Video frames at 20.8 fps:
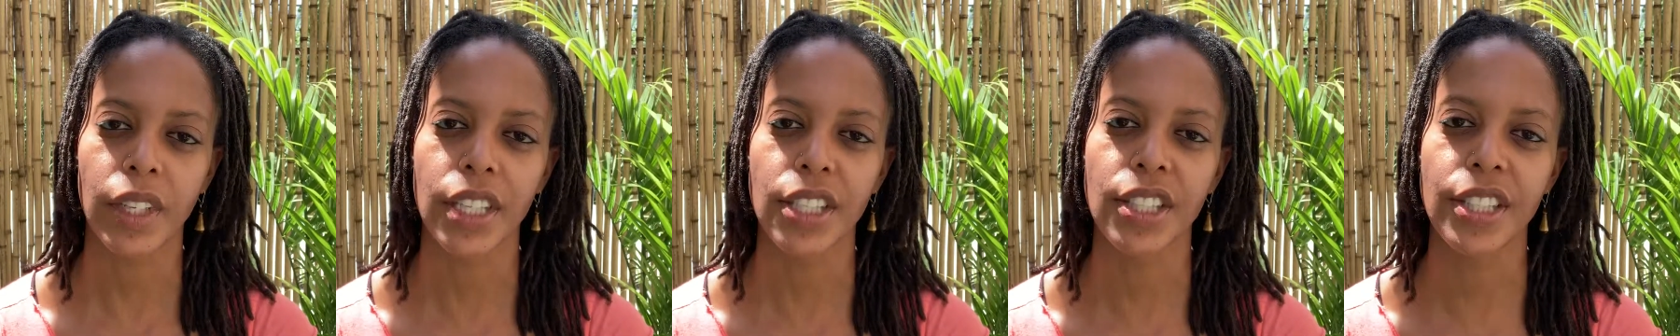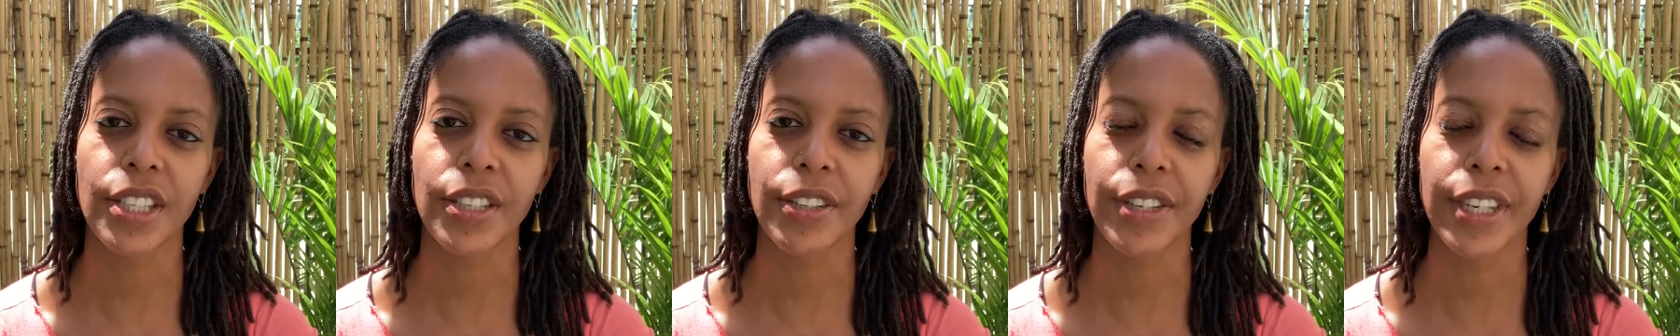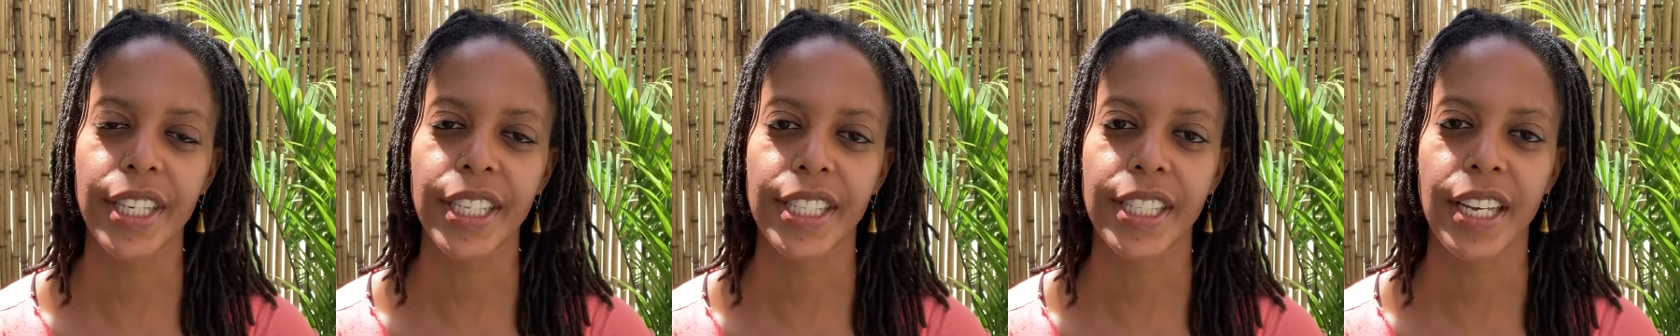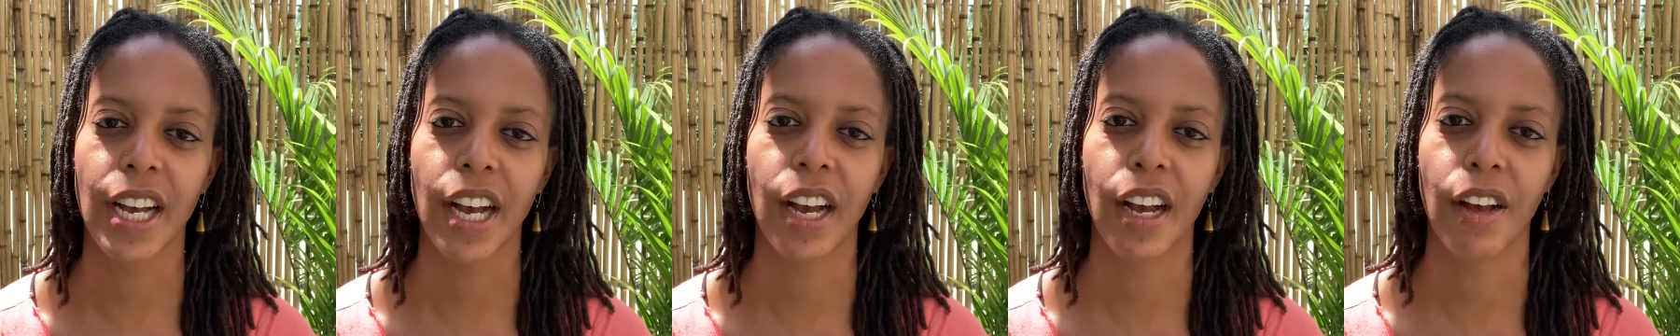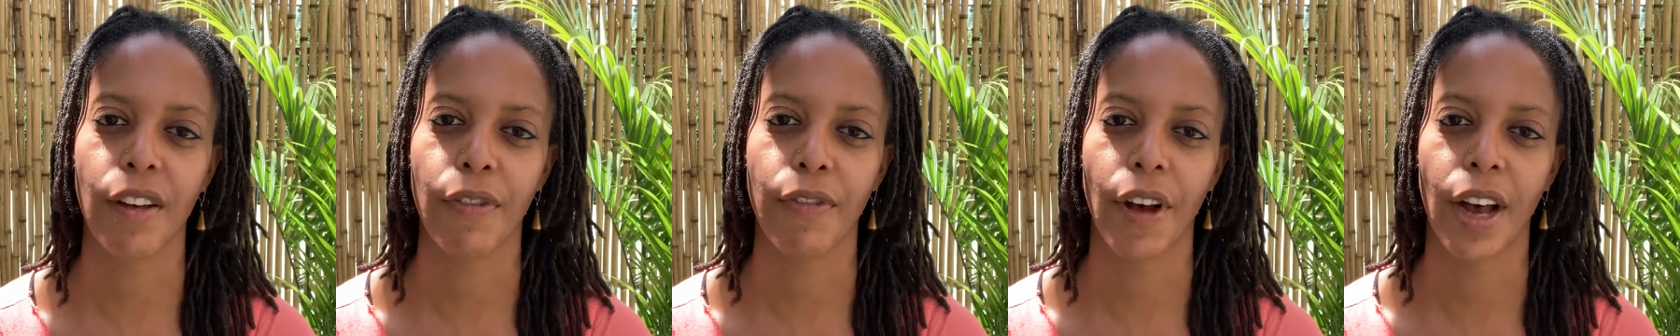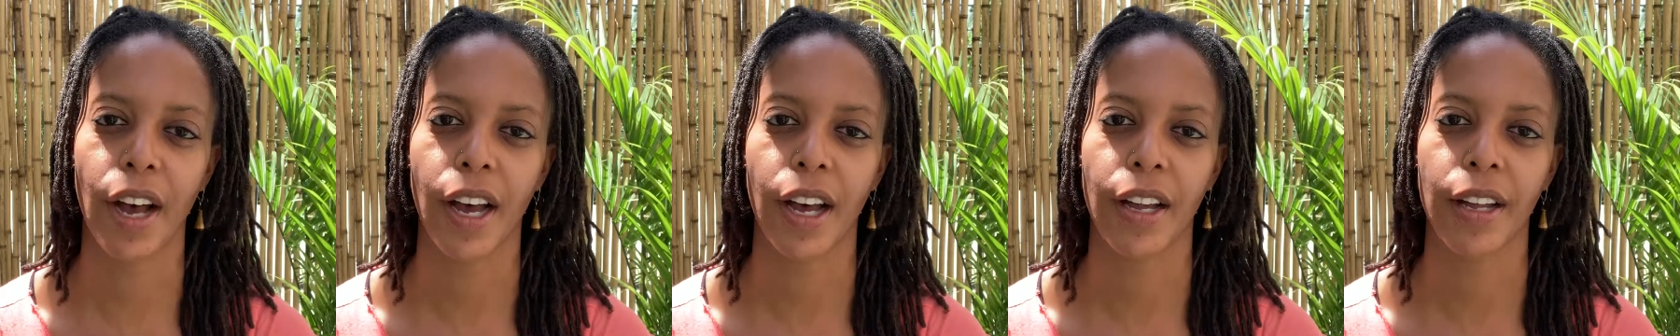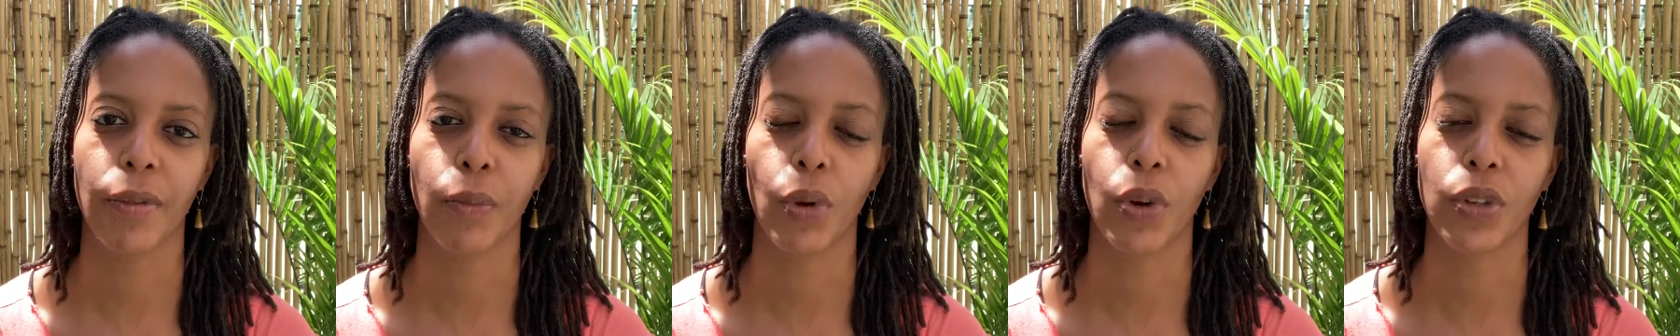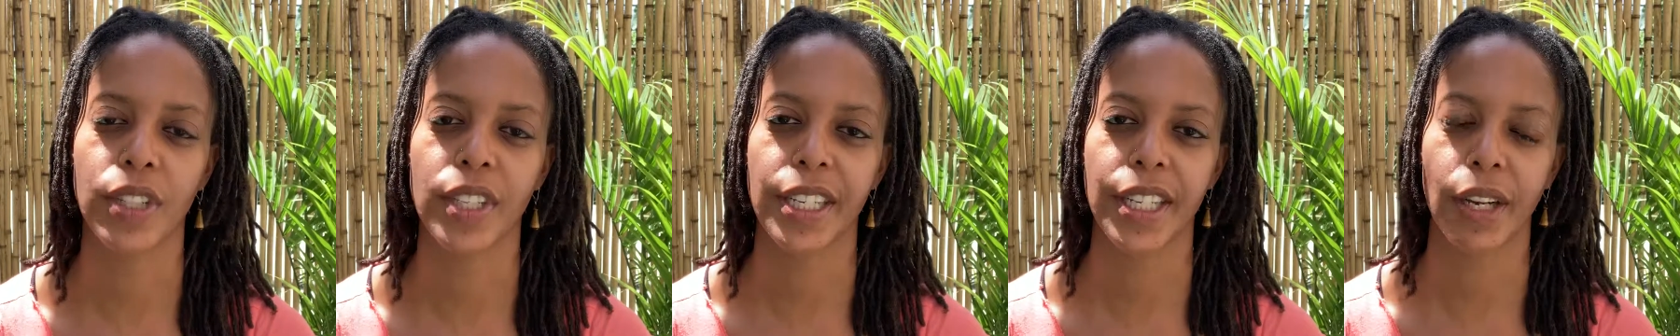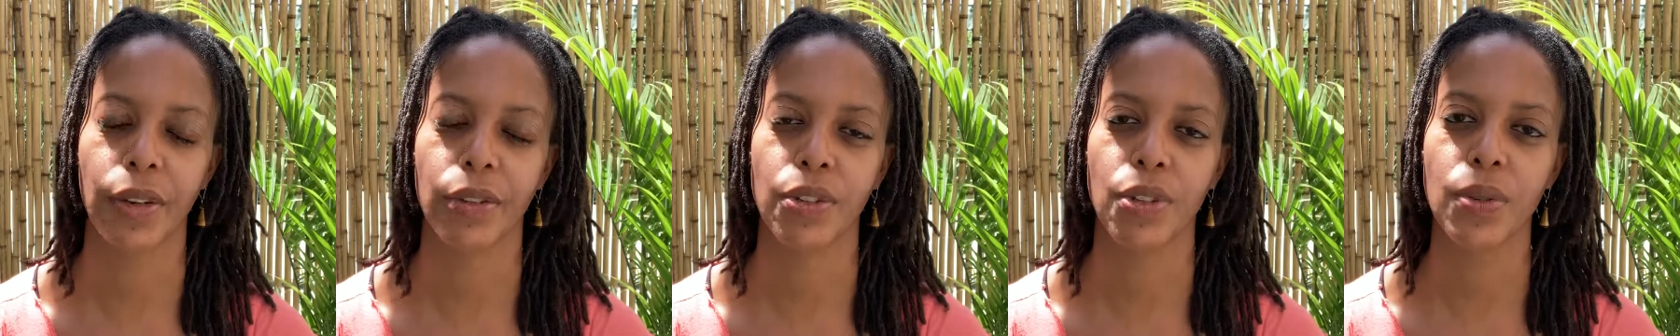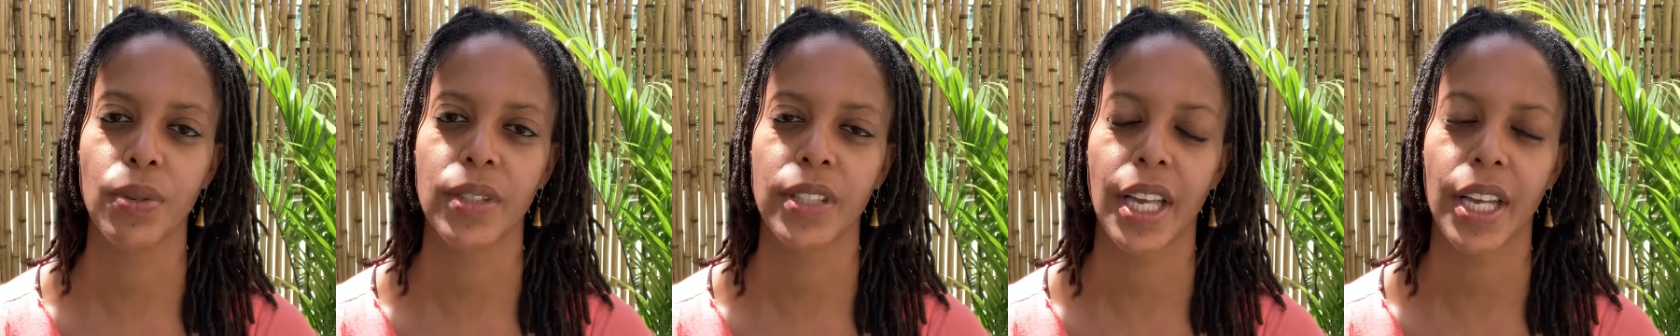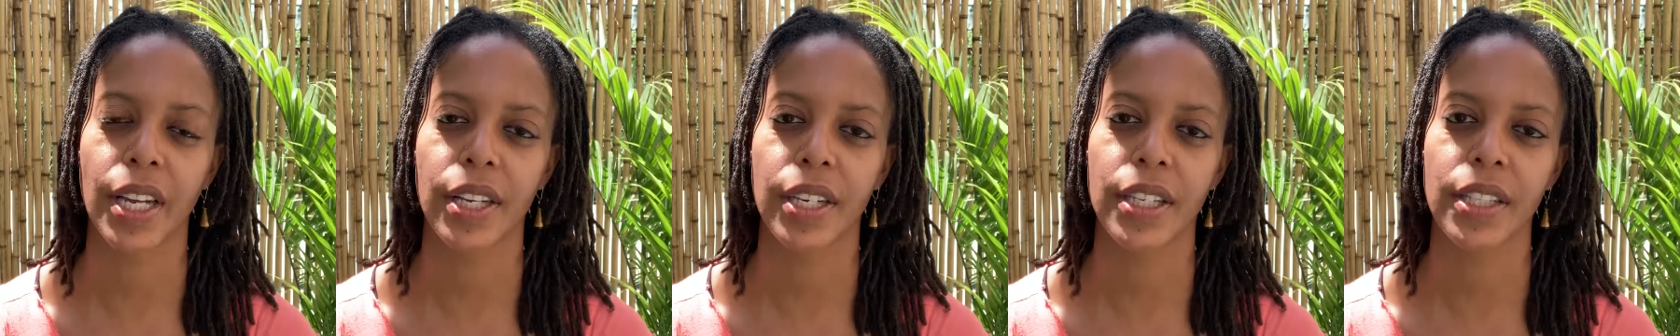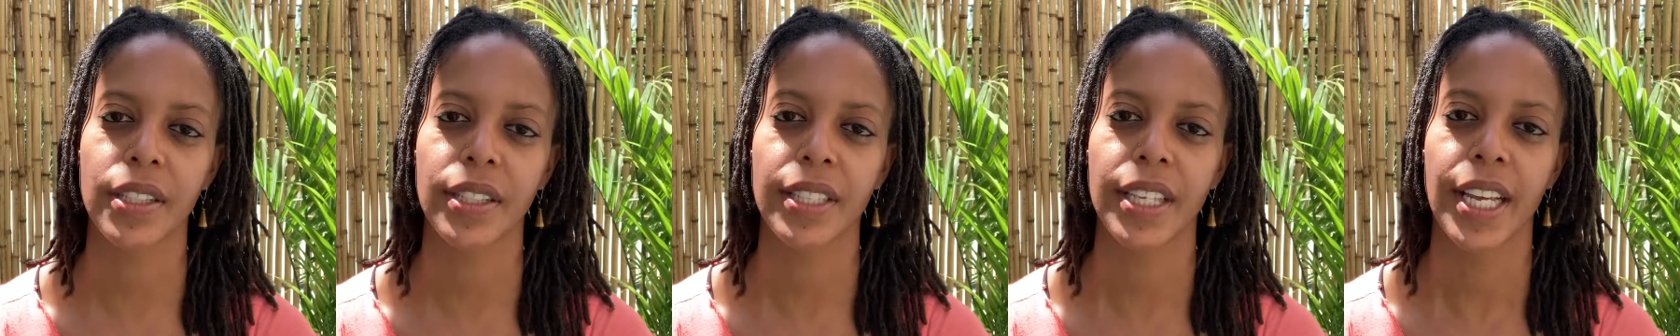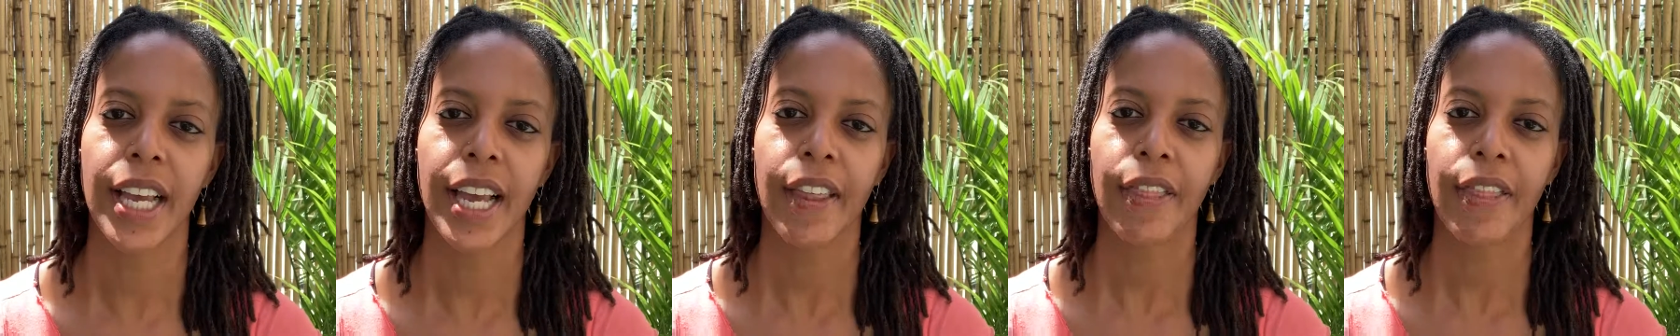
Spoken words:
series of we'll send out newsletters